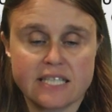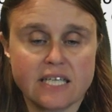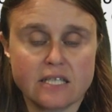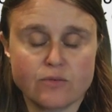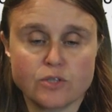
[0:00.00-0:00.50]

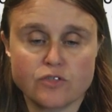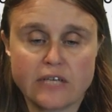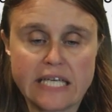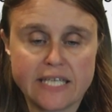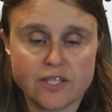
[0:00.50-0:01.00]
It was
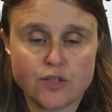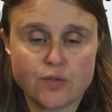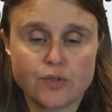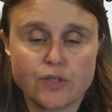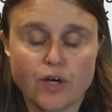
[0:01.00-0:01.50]
related
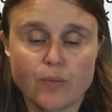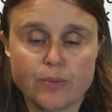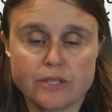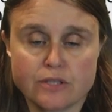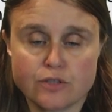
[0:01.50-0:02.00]
to the
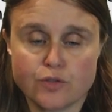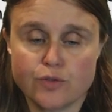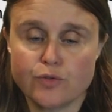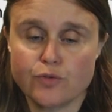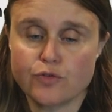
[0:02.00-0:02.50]
competence to
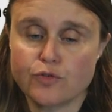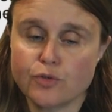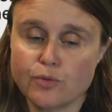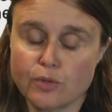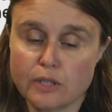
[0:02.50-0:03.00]
use
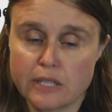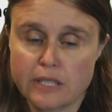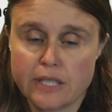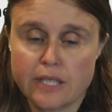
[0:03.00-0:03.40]
tool,